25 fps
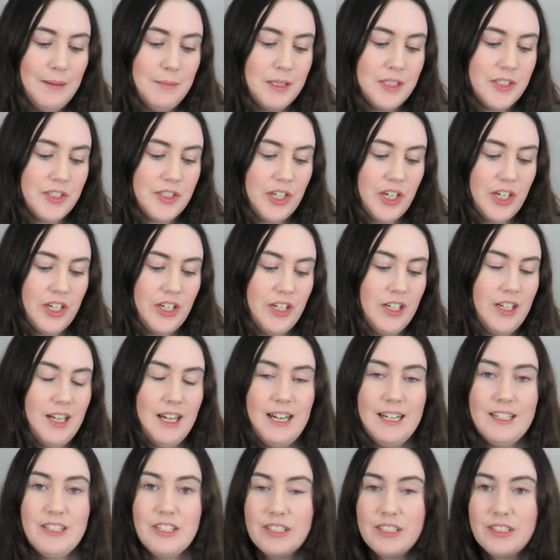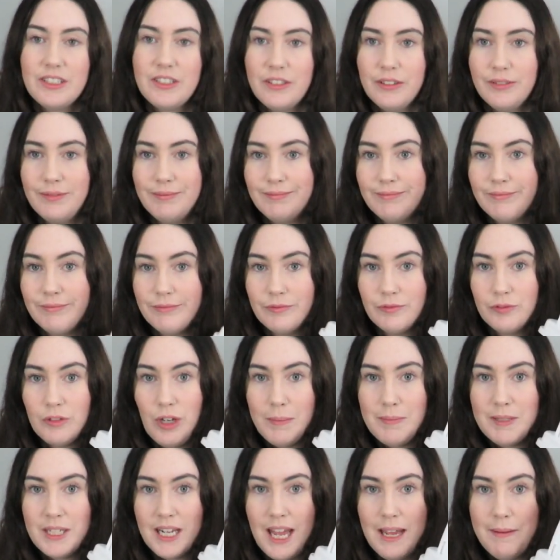So I just
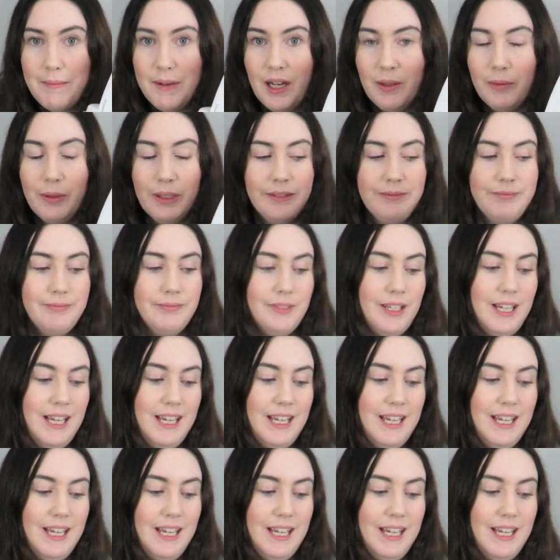grabbed a Kmart one,